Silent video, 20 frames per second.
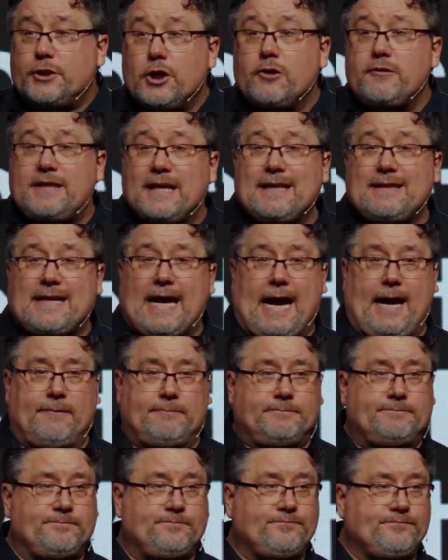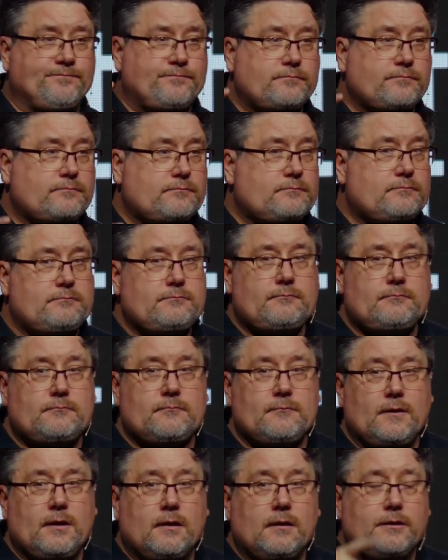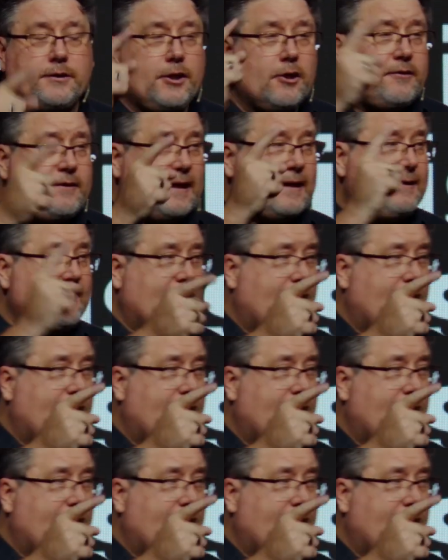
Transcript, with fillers: You did that. You did